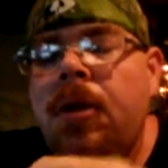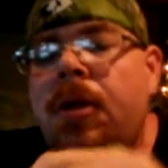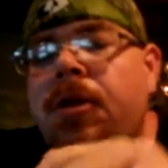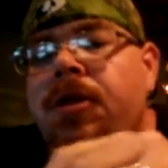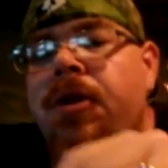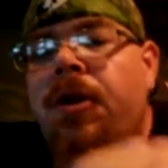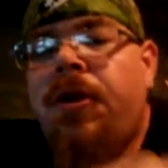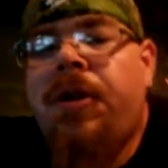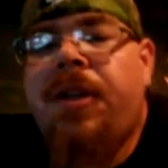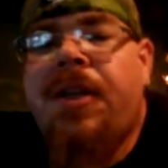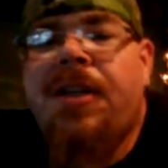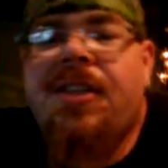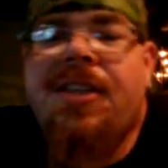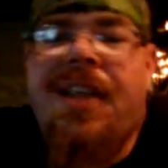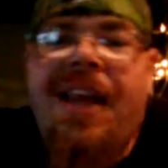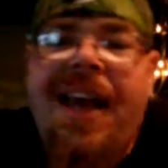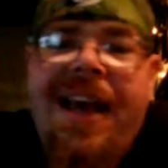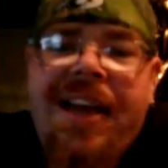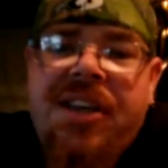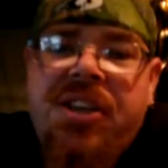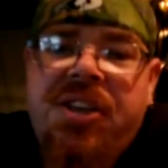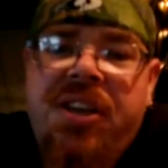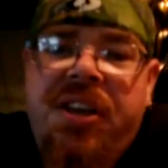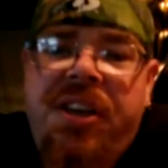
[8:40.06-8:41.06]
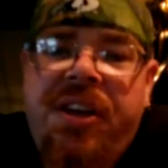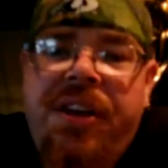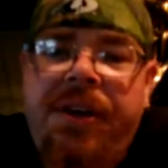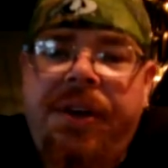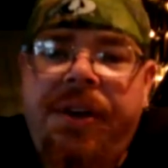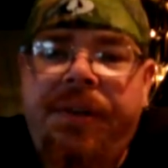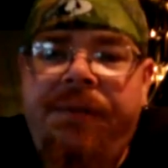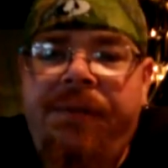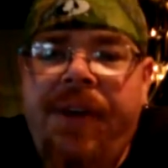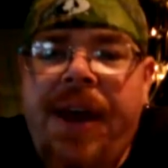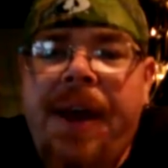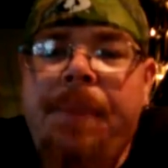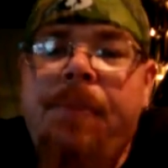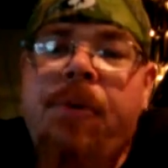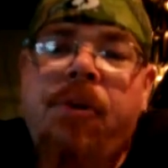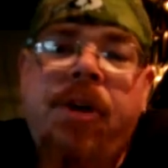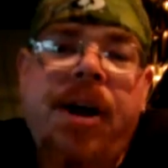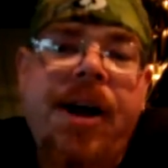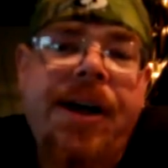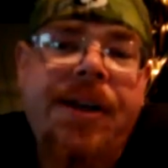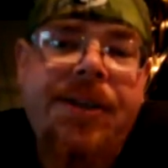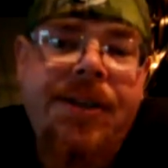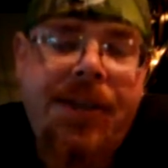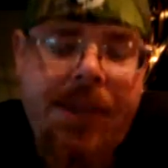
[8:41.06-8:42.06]
So it doesn't actually
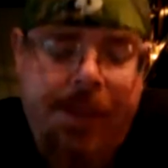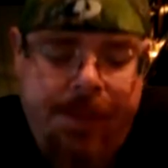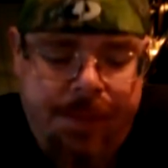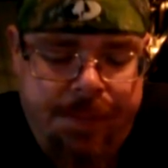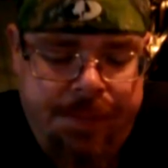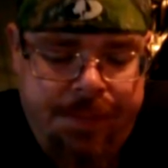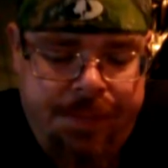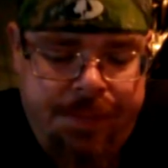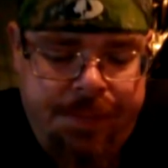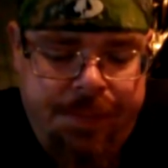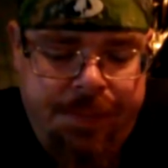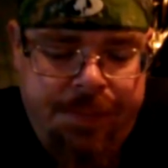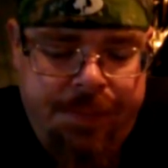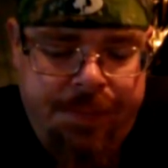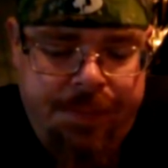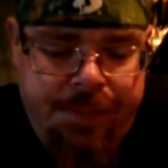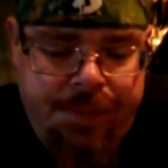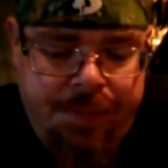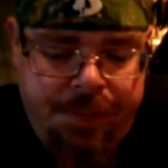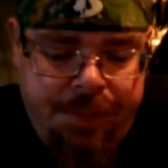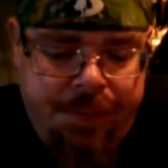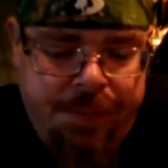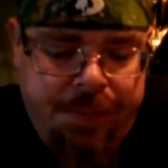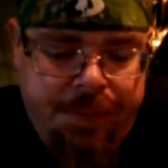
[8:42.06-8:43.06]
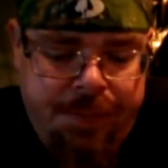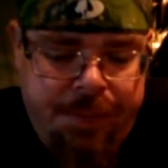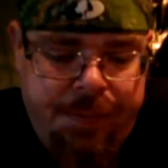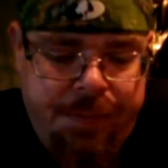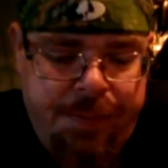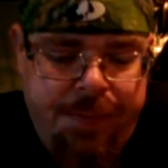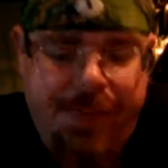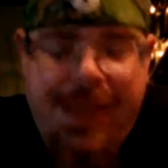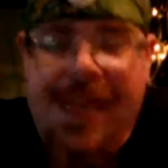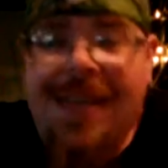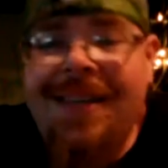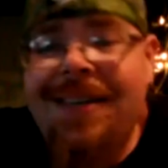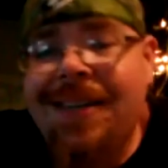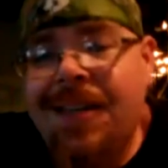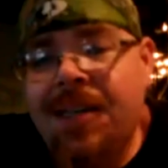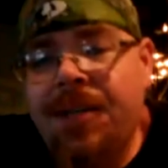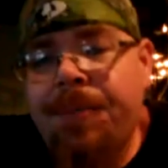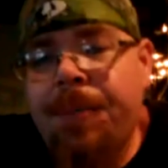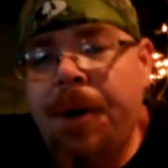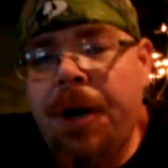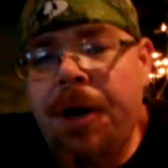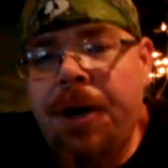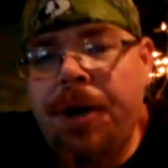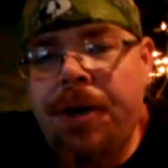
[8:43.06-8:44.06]
vaporize it. It
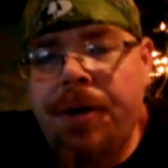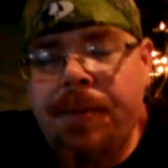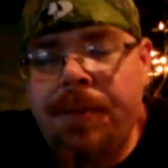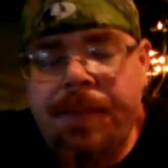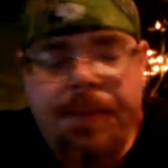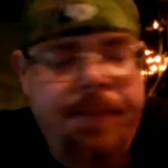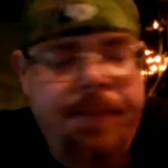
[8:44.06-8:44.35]
does burn.